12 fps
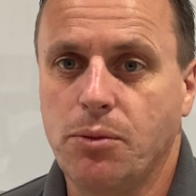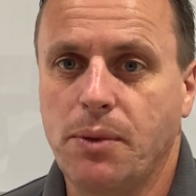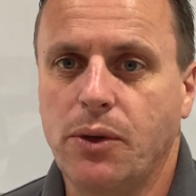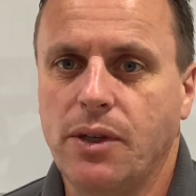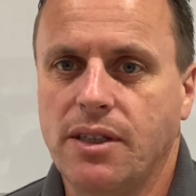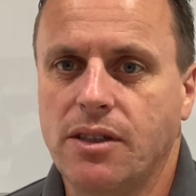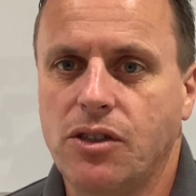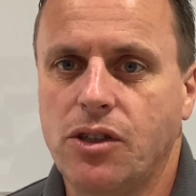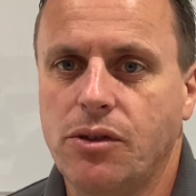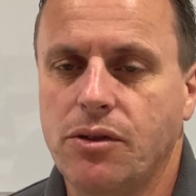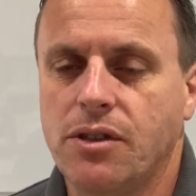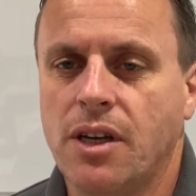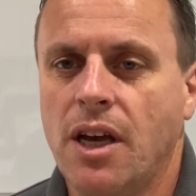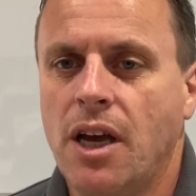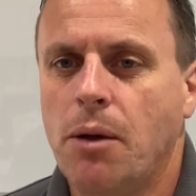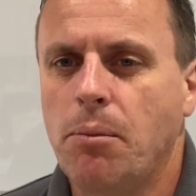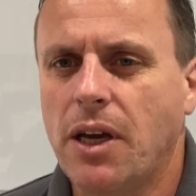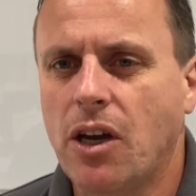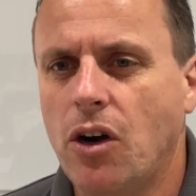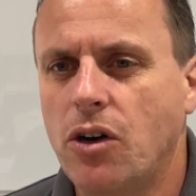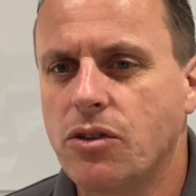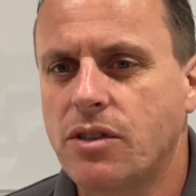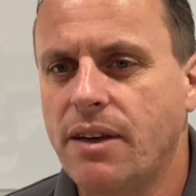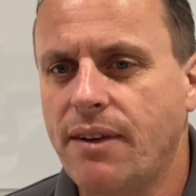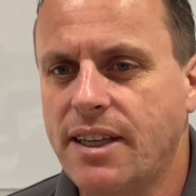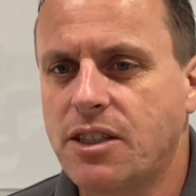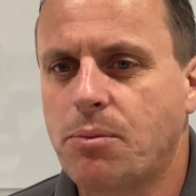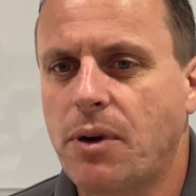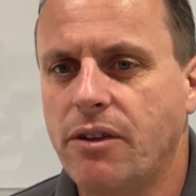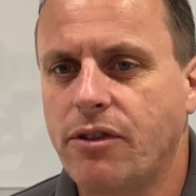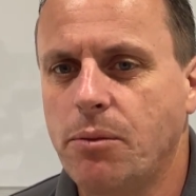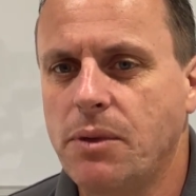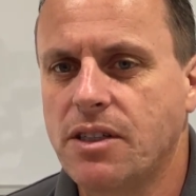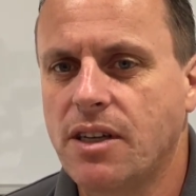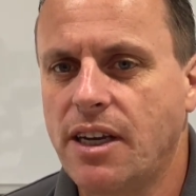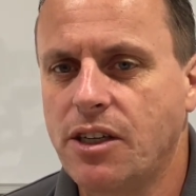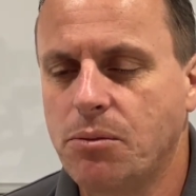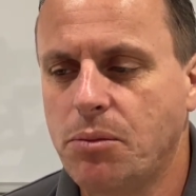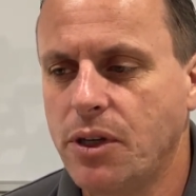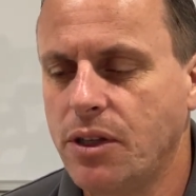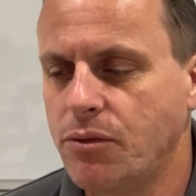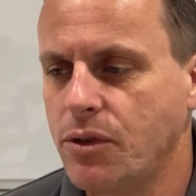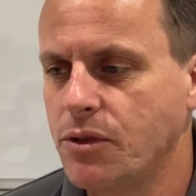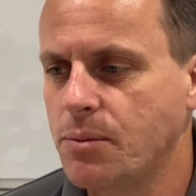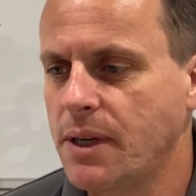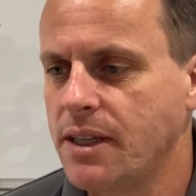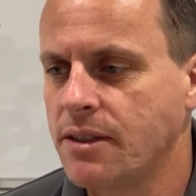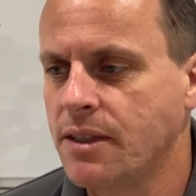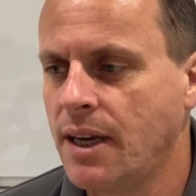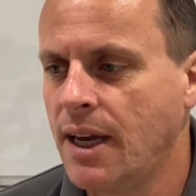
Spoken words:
buildings insurance because they've had spray foam insulation put in the roof space.